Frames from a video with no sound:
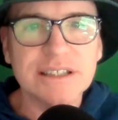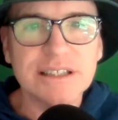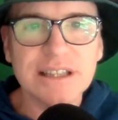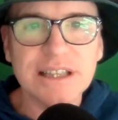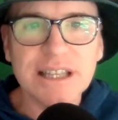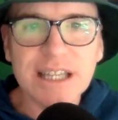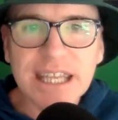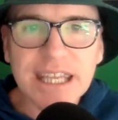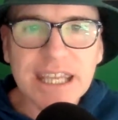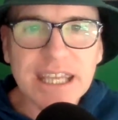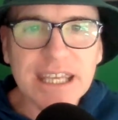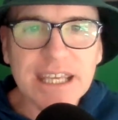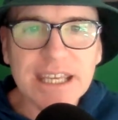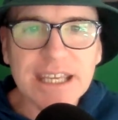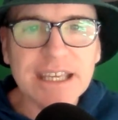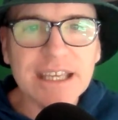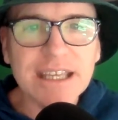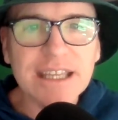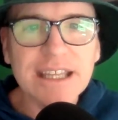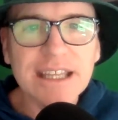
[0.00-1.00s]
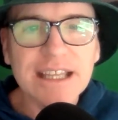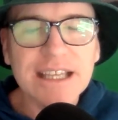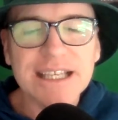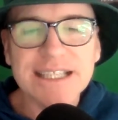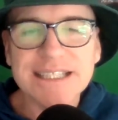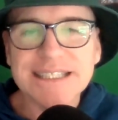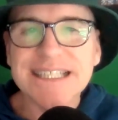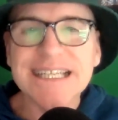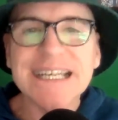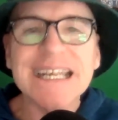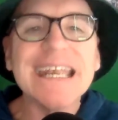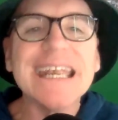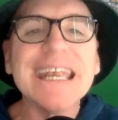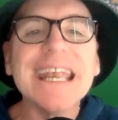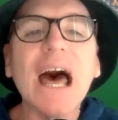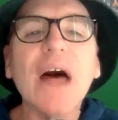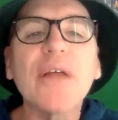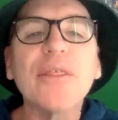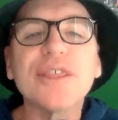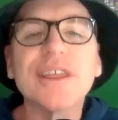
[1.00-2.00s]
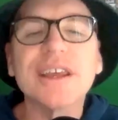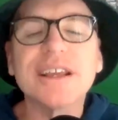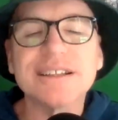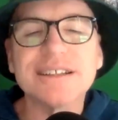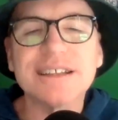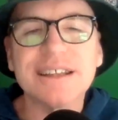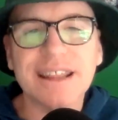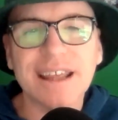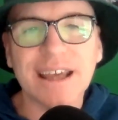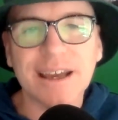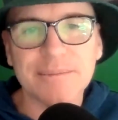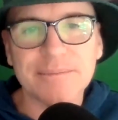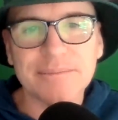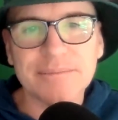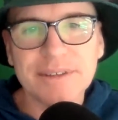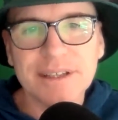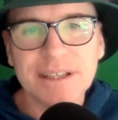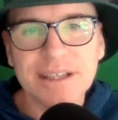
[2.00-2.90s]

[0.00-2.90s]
league is nothing to them